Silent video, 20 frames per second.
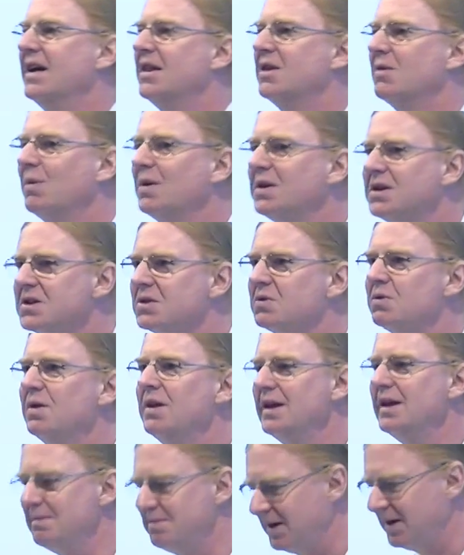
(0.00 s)
that what this
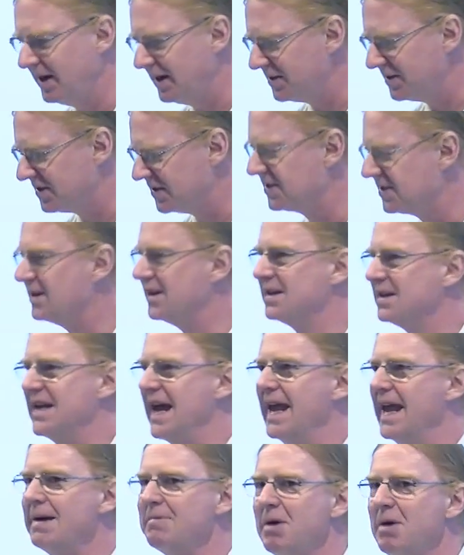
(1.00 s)
really means is that
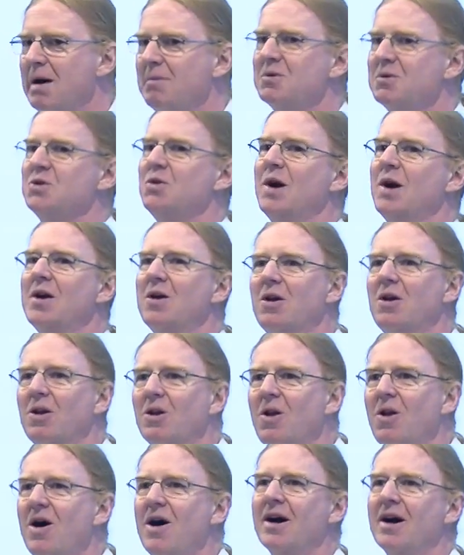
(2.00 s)
Tannenbaum was right all
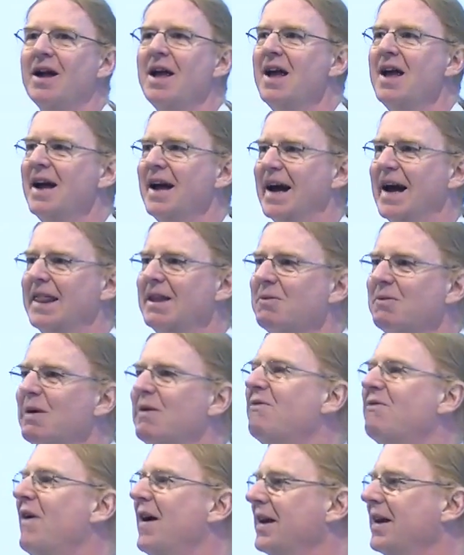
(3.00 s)
along, and that we
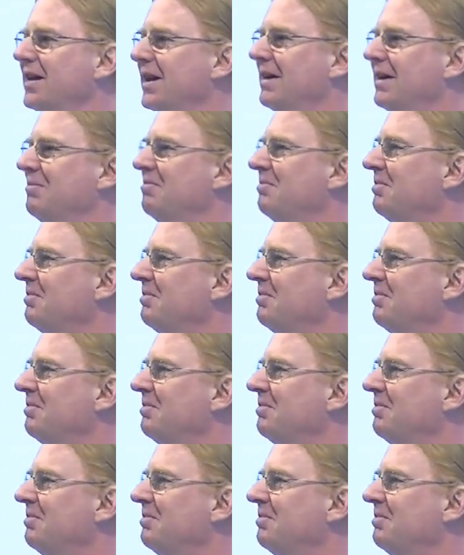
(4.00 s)
finally